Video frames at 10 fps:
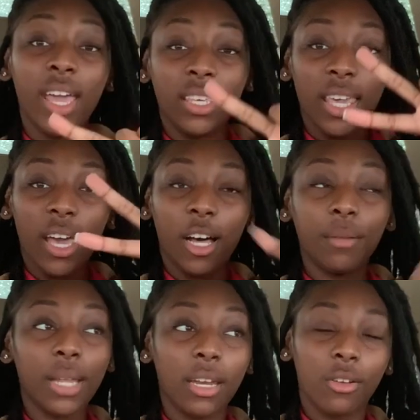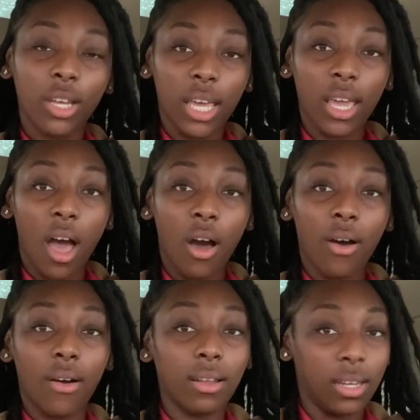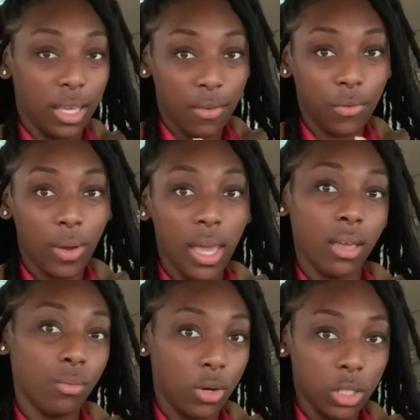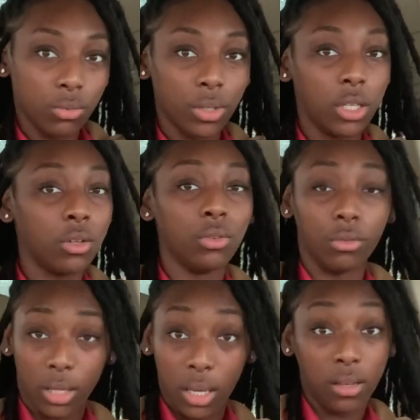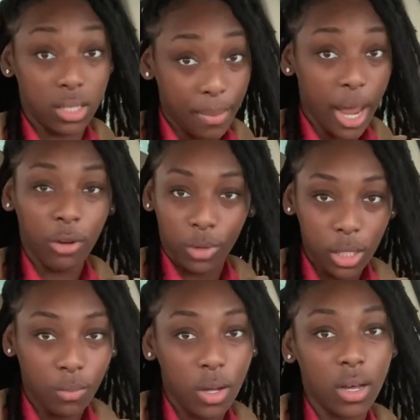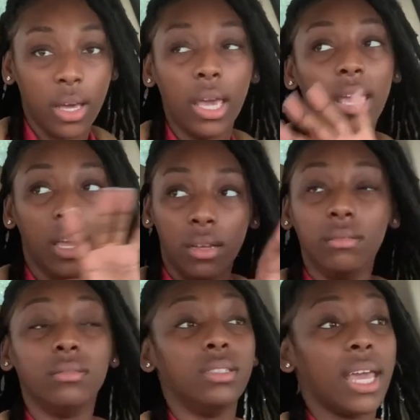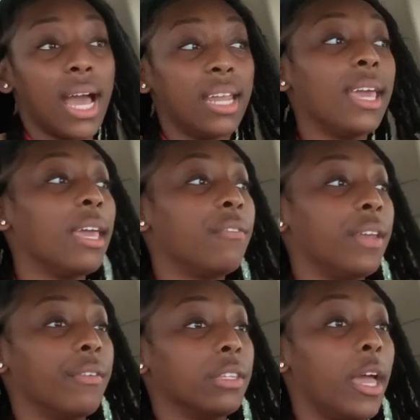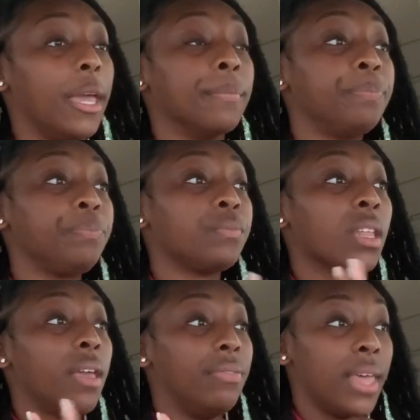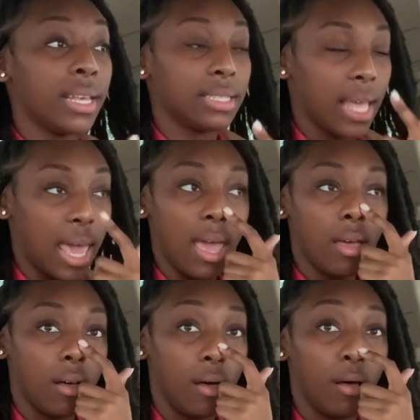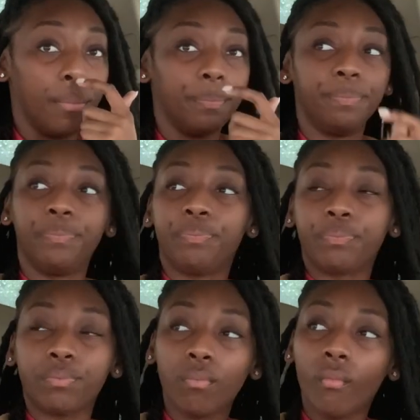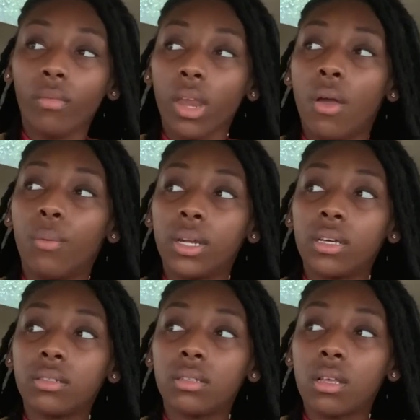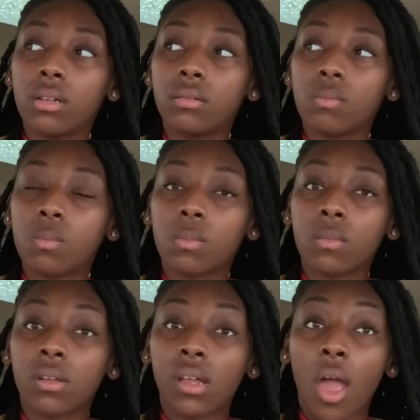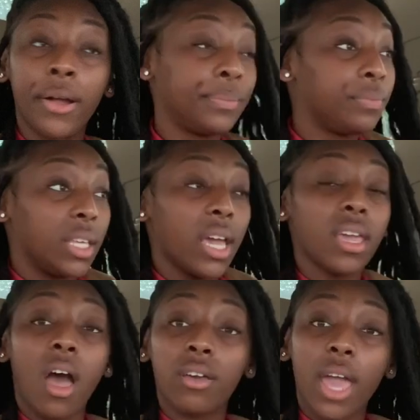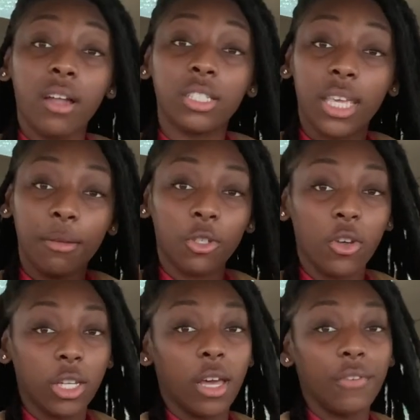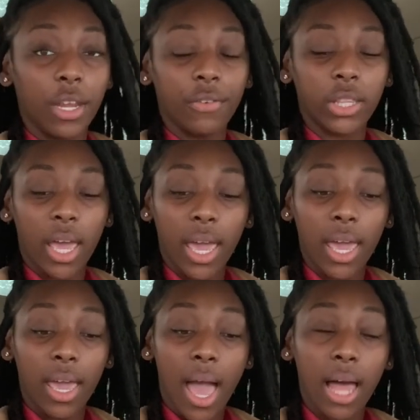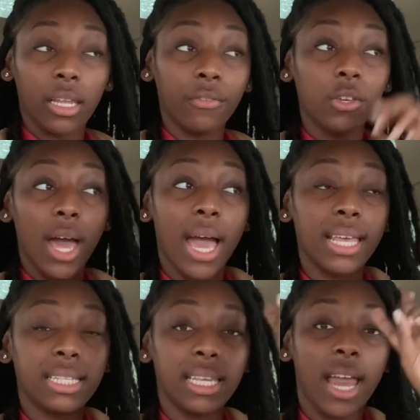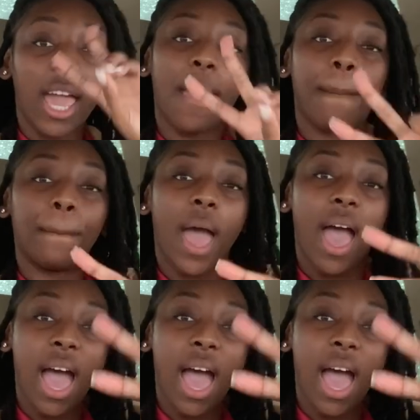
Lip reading: yeah, update on that, y'all. The giveaway was real. Somebody really won and they got their gift and everything. That's that. What else? Yeah, y'all just keep showing love and everything. I love you guys and I am